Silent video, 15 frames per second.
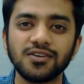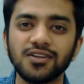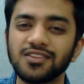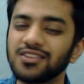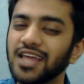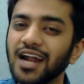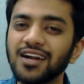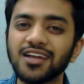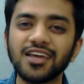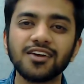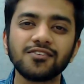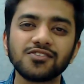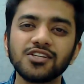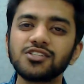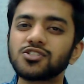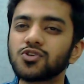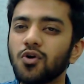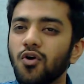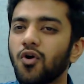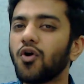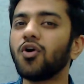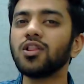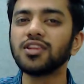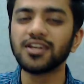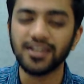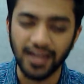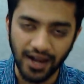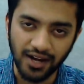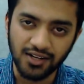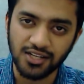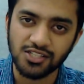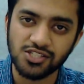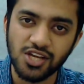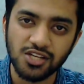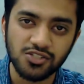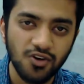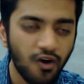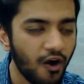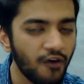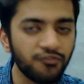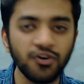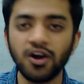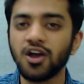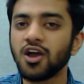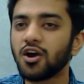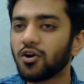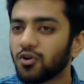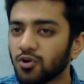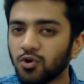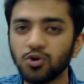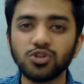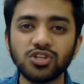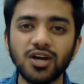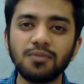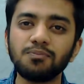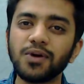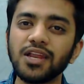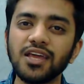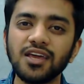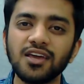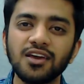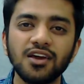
That gives it all the characteristics of a growth company